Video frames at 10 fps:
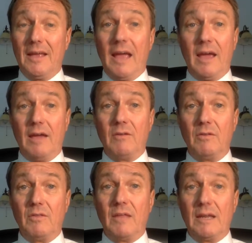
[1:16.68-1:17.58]

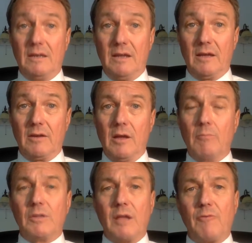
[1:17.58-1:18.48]
And they did.
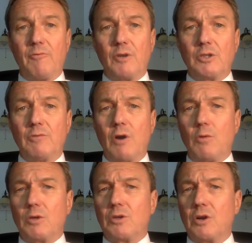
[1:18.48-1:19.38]
But they first of all
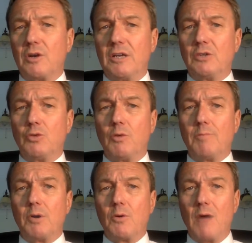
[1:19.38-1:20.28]
were turned into a
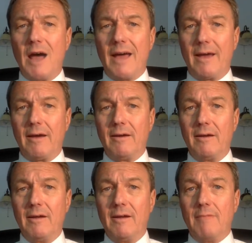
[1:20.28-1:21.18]
pariah
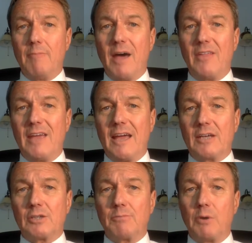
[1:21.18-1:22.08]
by the
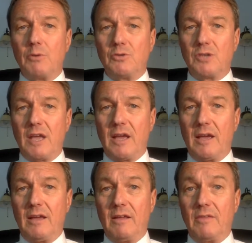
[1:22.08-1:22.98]
expose
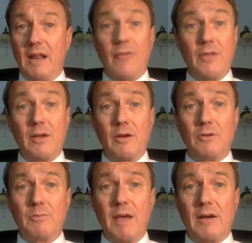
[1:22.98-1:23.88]
that I think
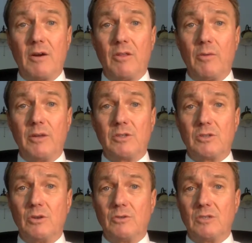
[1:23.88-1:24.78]
goes back all the way to
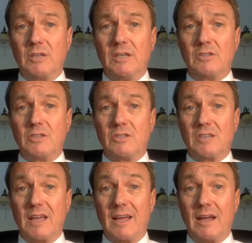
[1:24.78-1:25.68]
Solzhenitsyn
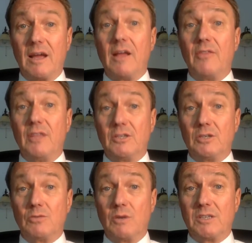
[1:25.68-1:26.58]
saying, this
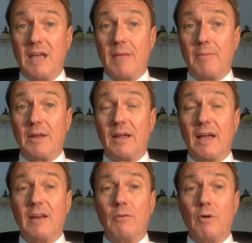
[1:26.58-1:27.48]
is what's happening,
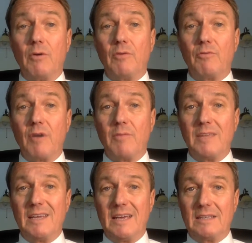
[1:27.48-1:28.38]
and he wrote it from
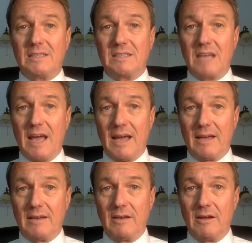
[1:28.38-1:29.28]
the
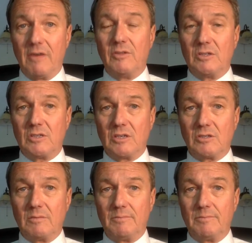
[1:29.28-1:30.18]
inside of the
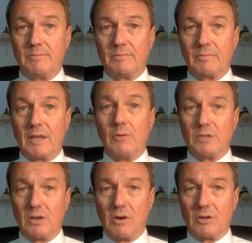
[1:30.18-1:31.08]
system. He
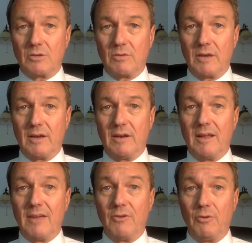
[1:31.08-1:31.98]
was incarcerated
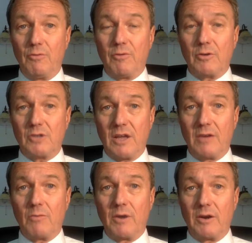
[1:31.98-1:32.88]
and knew
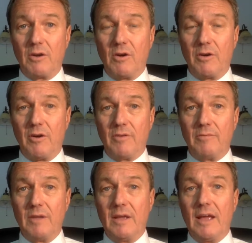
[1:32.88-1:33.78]
firsthand what had gone on.
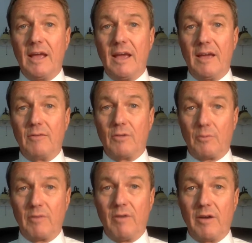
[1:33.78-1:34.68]
And the
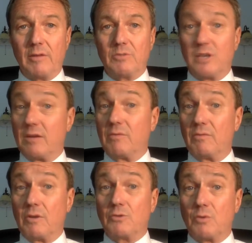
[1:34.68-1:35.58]
3-volume set,
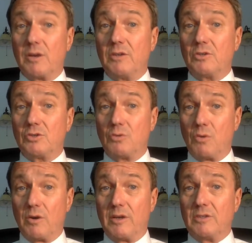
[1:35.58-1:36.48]
those were his
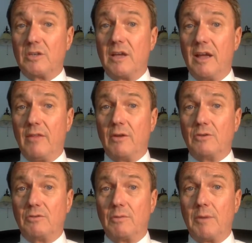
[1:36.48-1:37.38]
stories, and
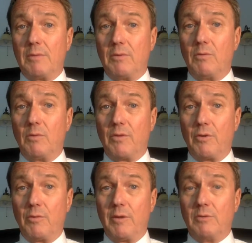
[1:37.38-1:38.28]
those are the people with
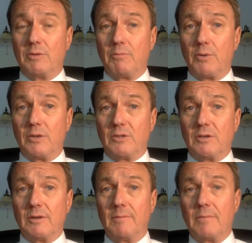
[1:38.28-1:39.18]
whom he was imprisoned.